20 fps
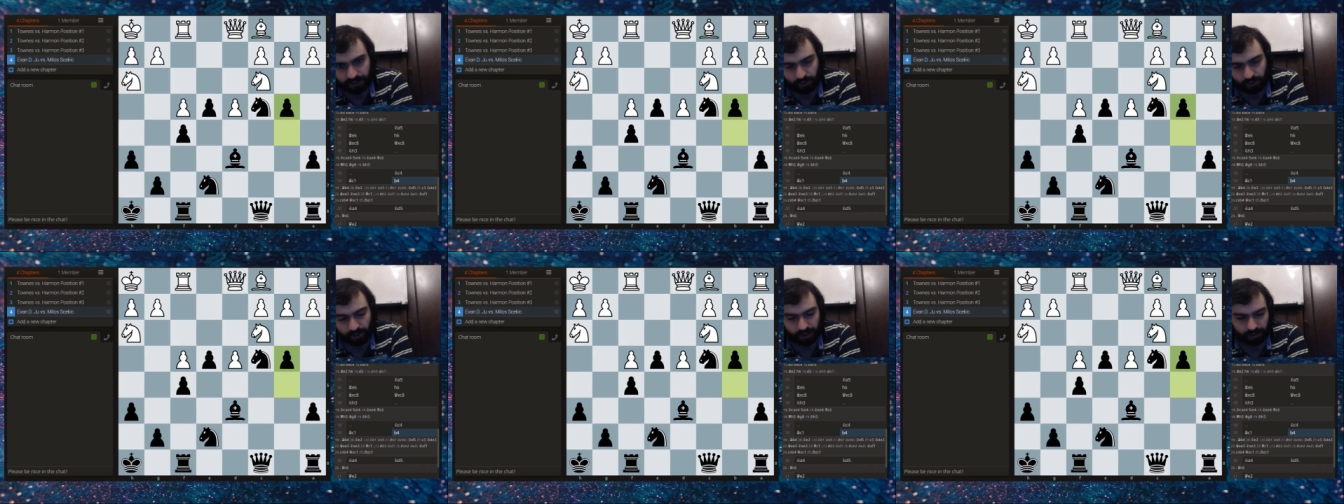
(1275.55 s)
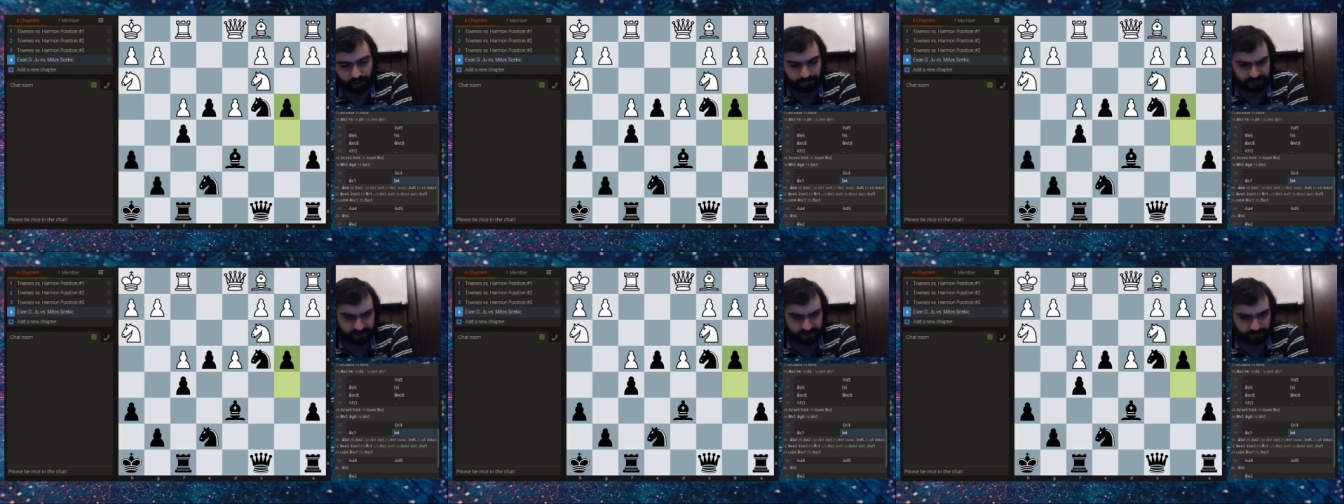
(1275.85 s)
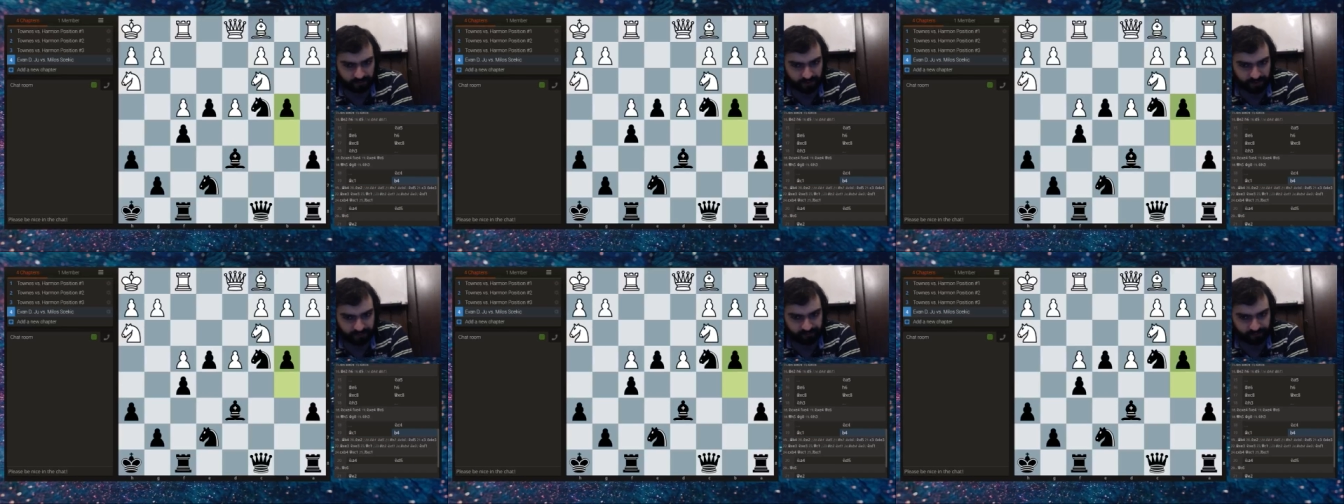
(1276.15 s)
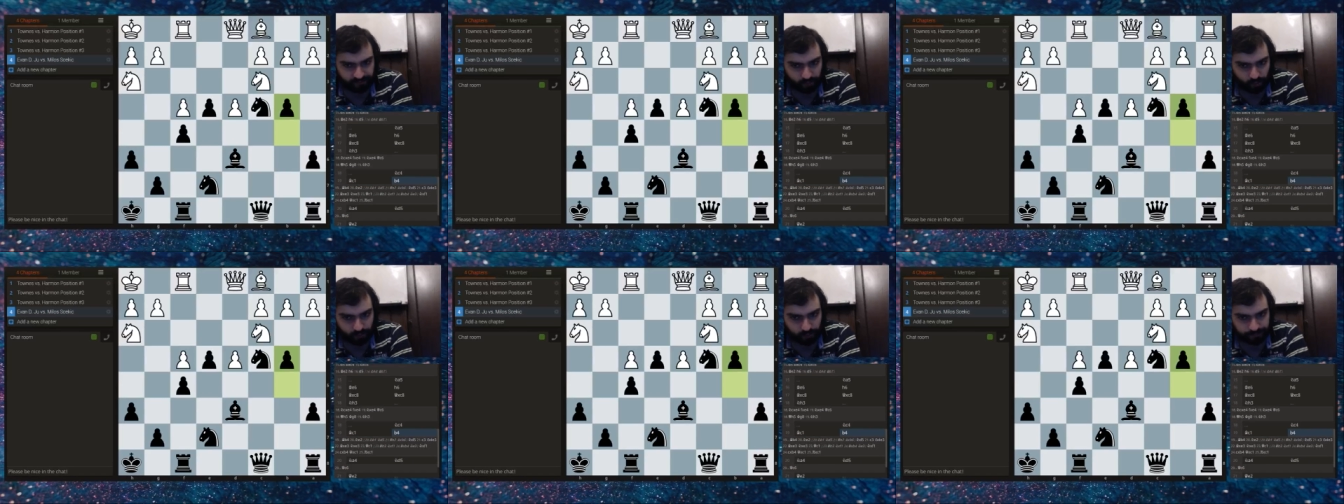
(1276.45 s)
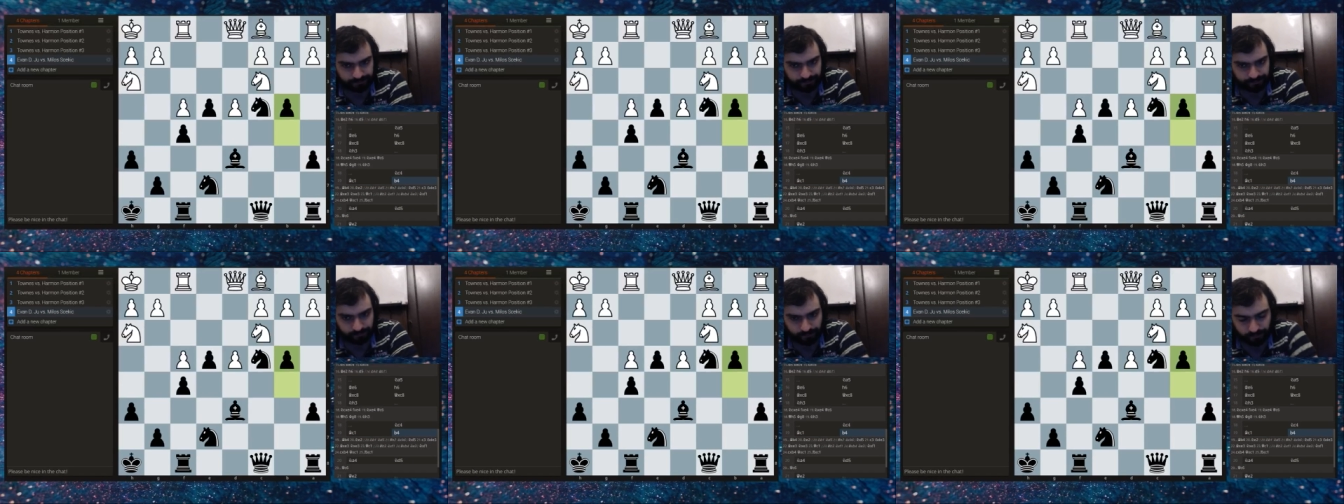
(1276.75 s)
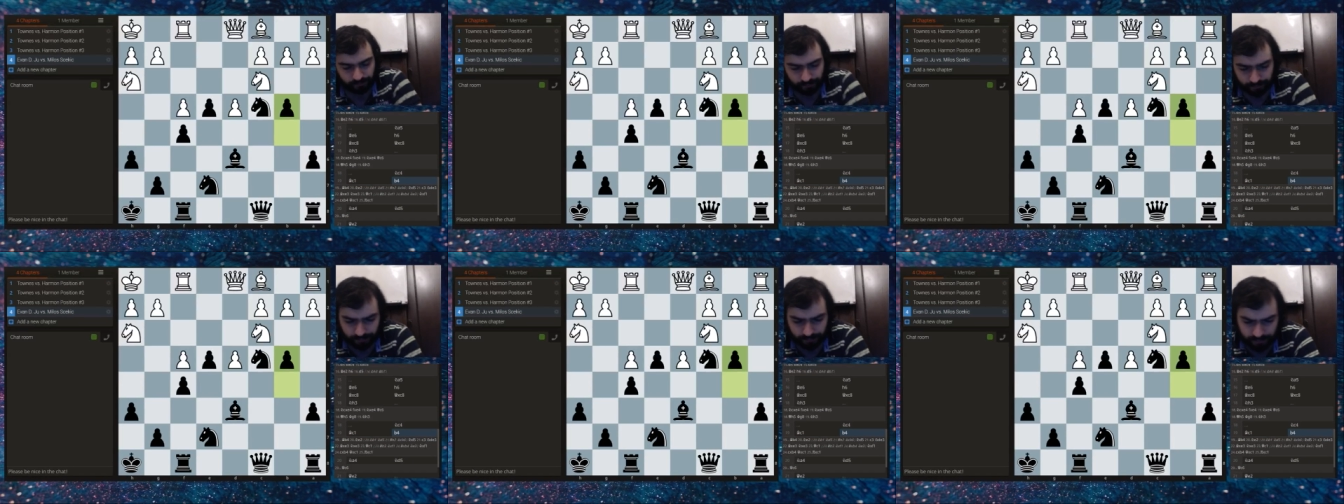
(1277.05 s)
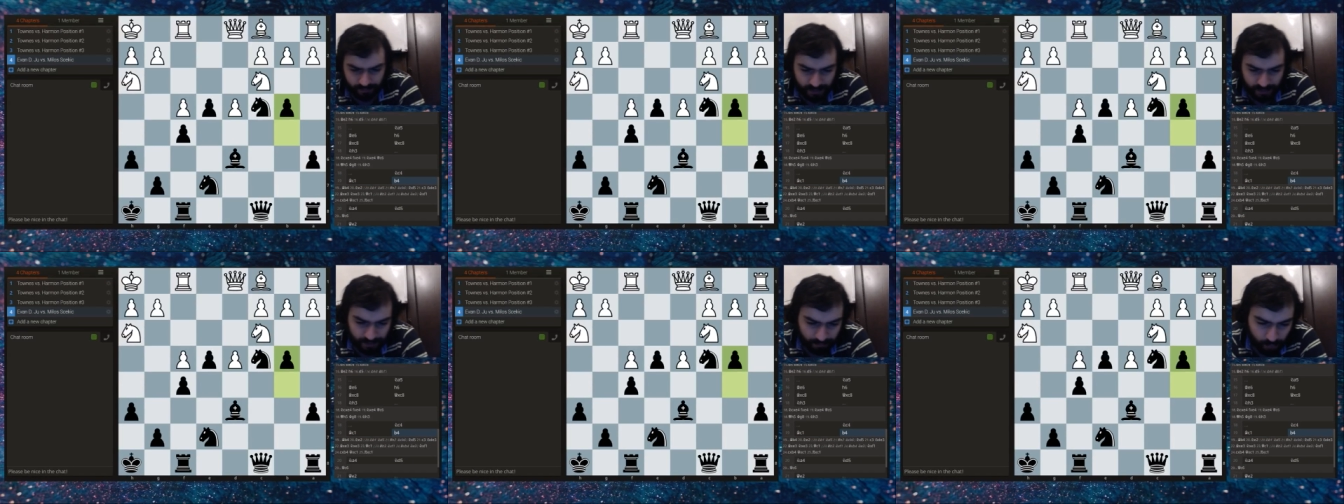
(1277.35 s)
comes b4.
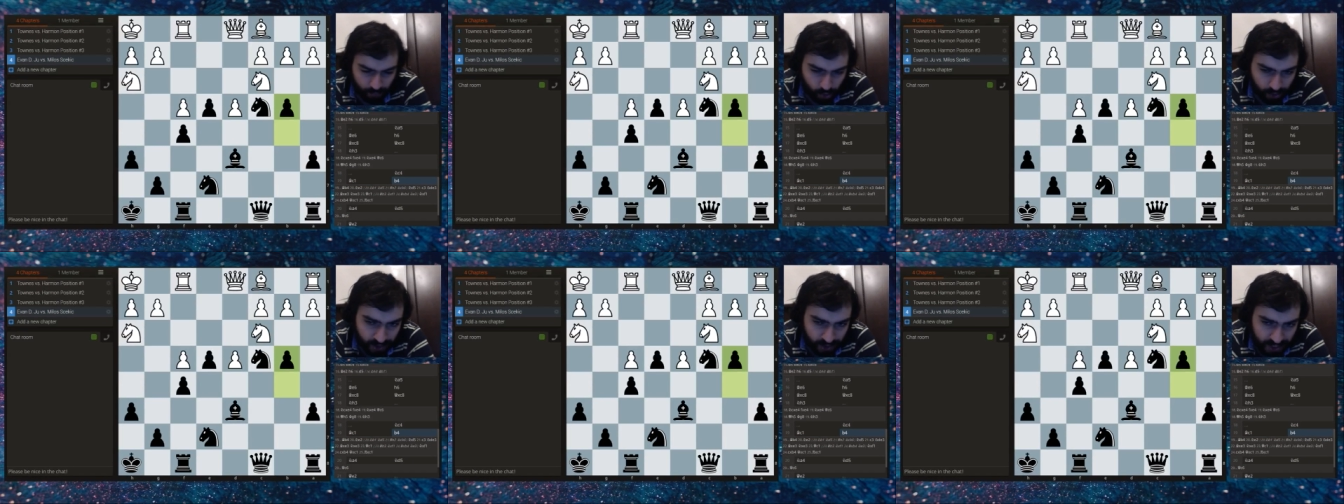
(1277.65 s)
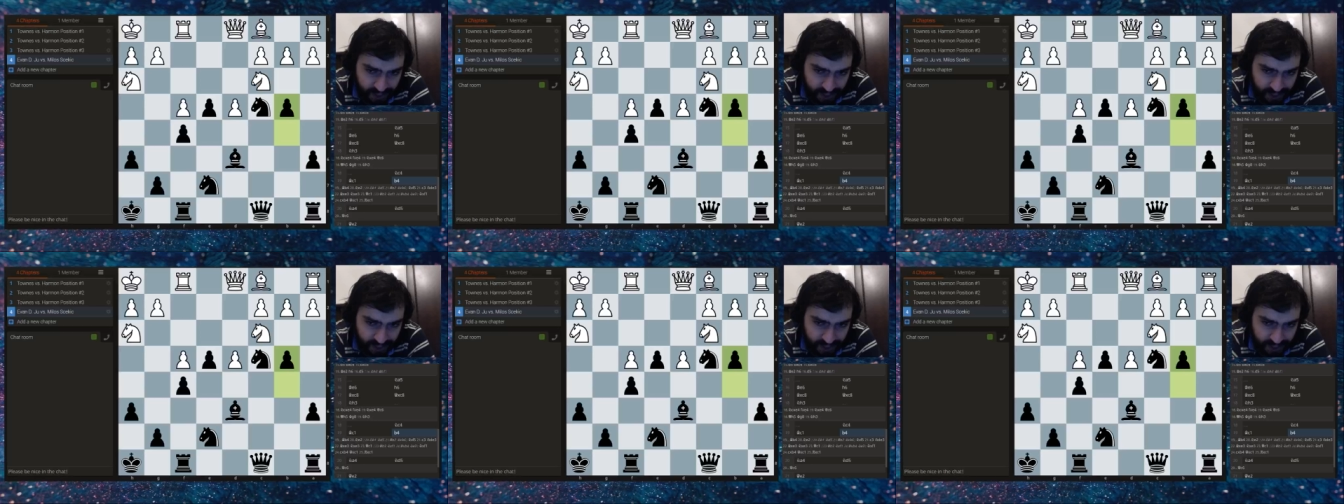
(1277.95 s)
More